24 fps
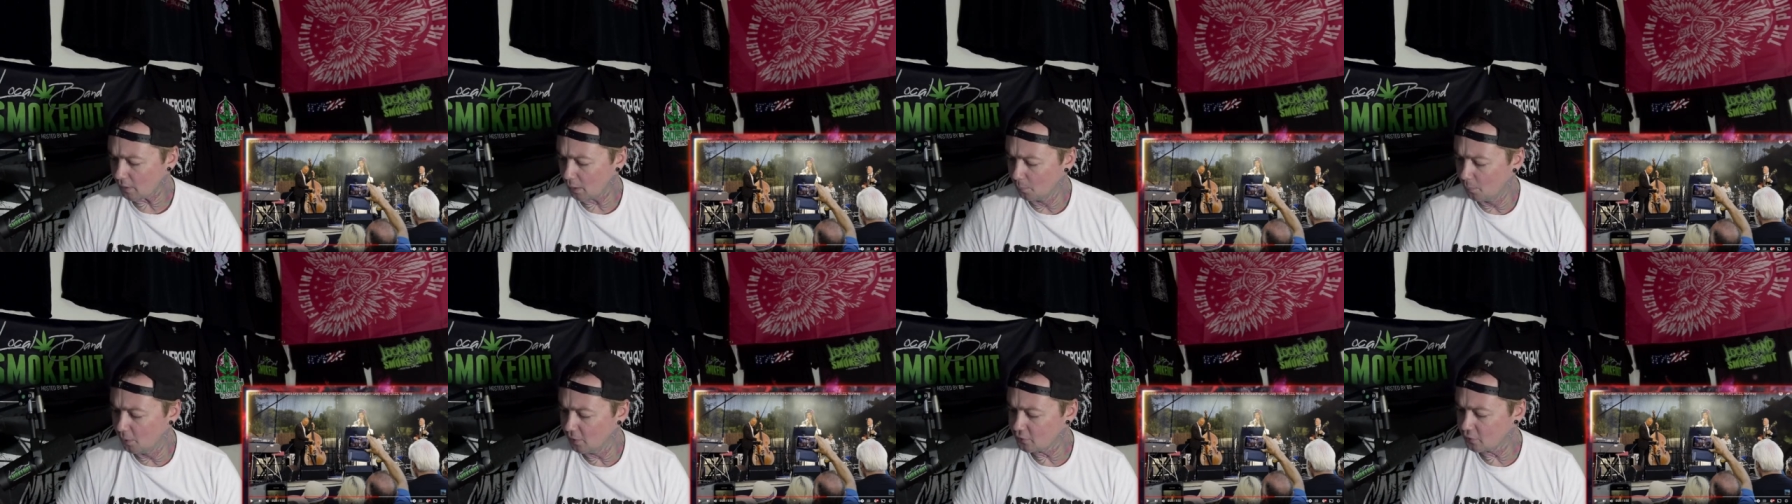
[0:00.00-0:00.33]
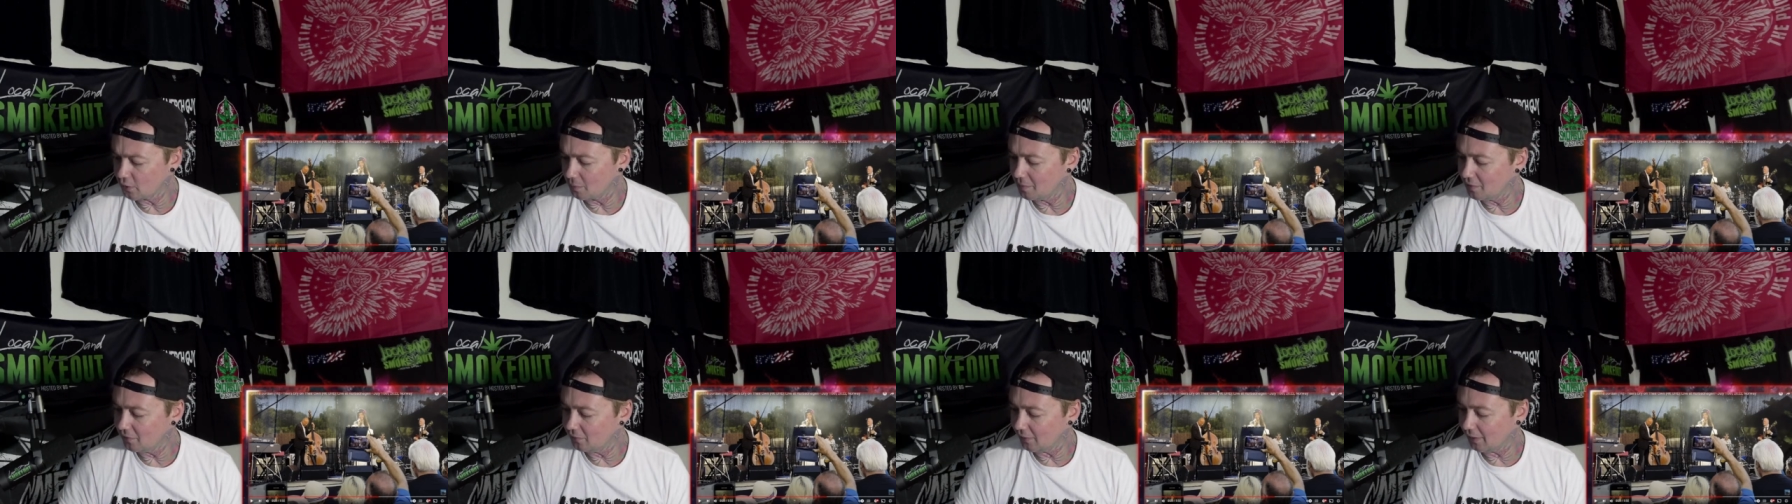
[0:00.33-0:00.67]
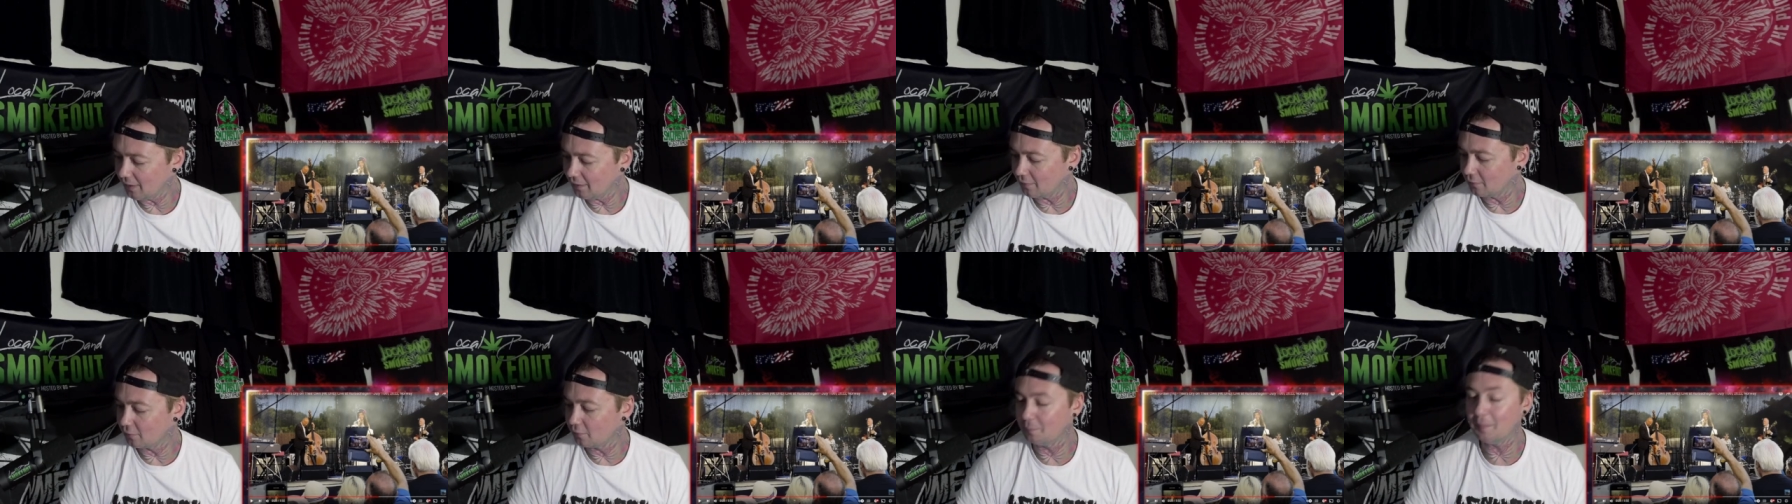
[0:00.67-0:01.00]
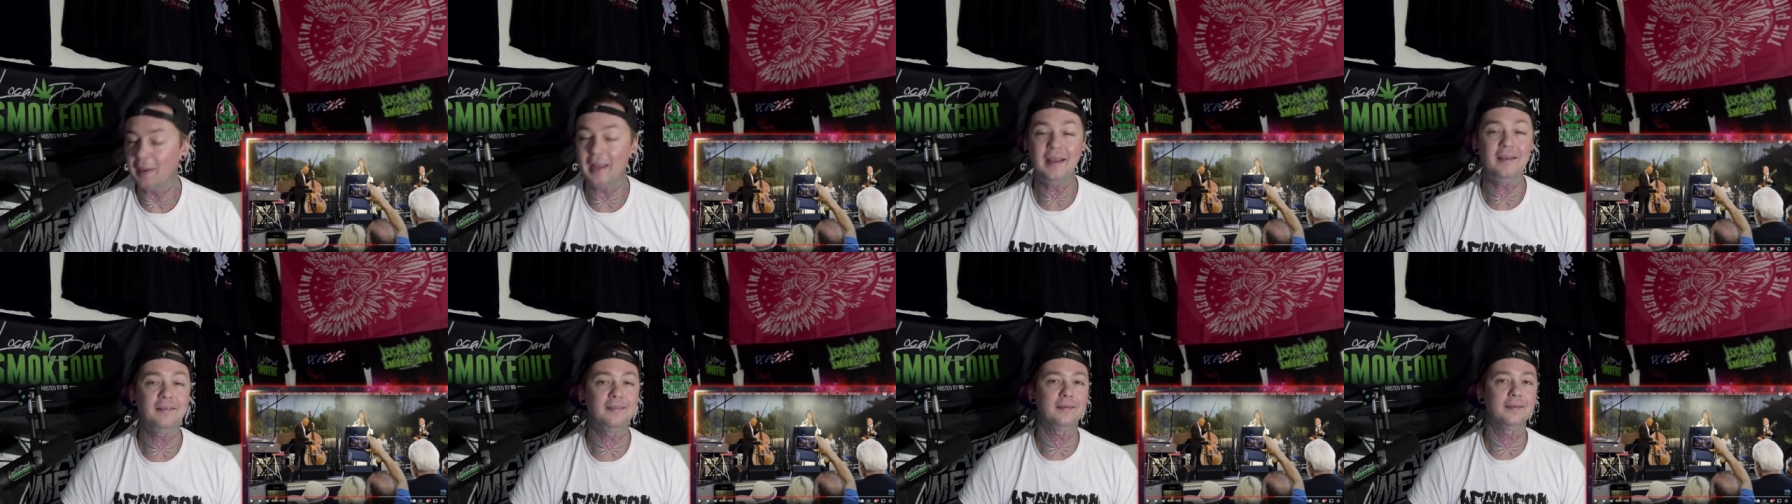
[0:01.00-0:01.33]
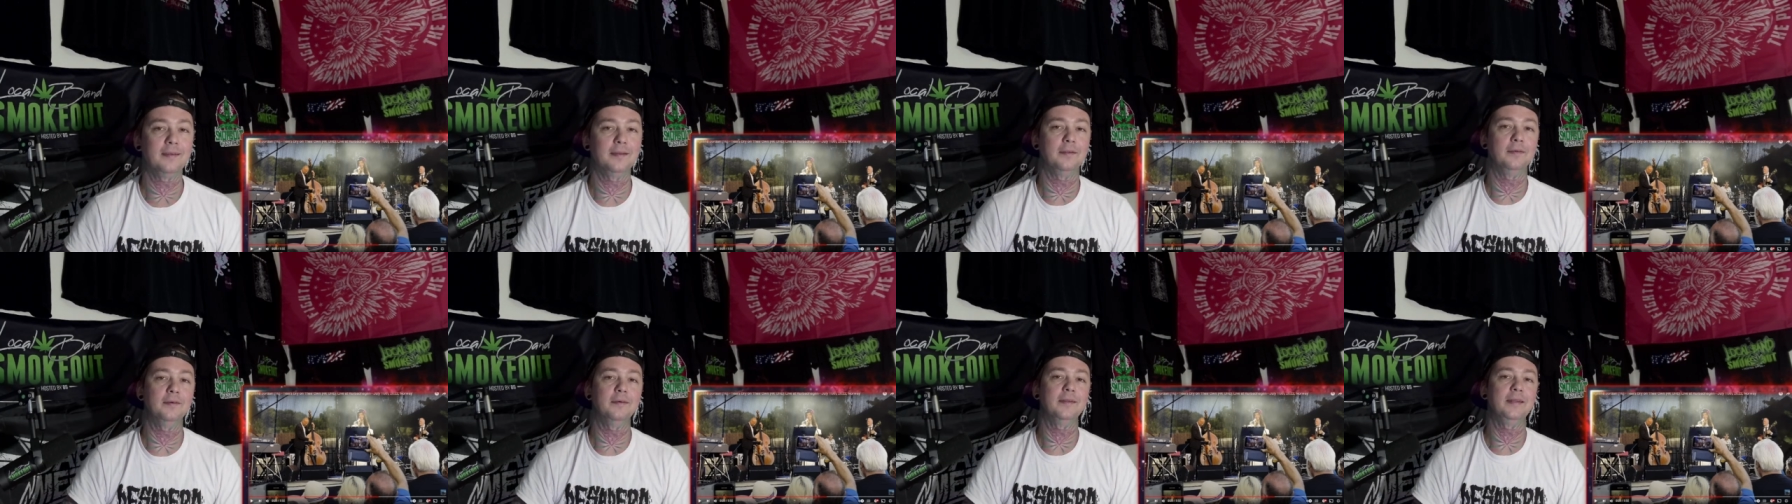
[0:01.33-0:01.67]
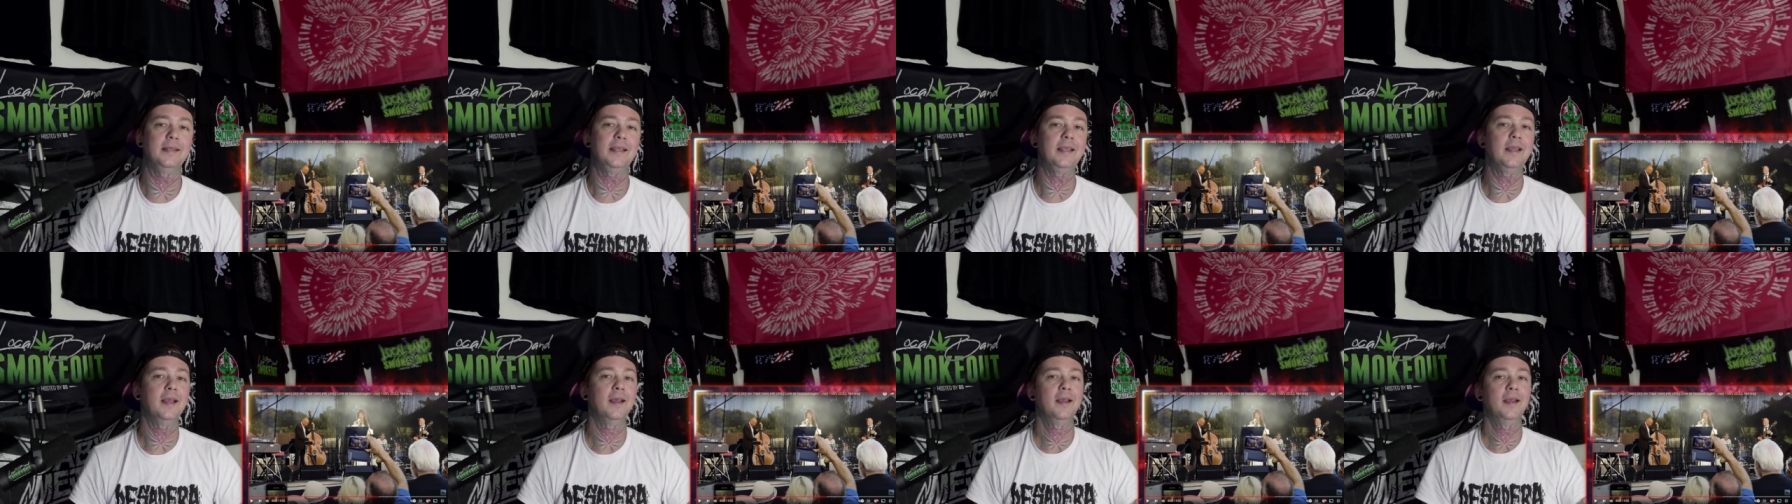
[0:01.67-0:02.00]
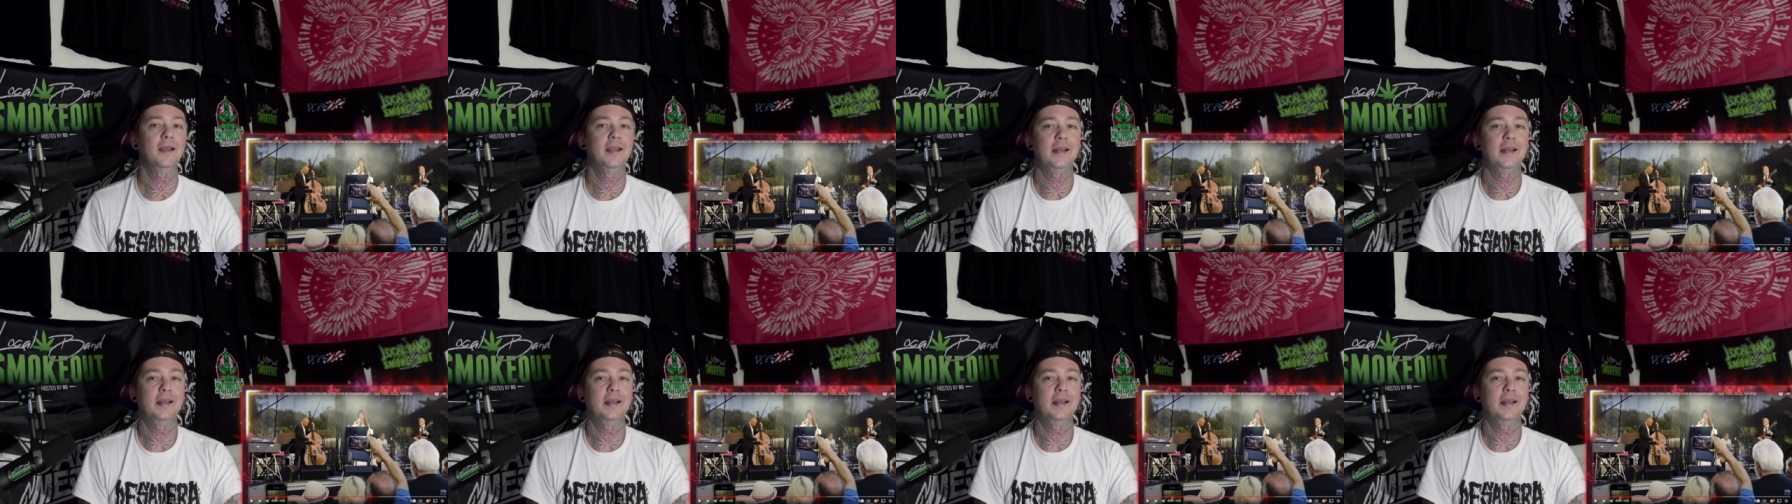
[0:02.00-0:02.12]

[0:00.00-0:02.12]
Put your music in a space, literally.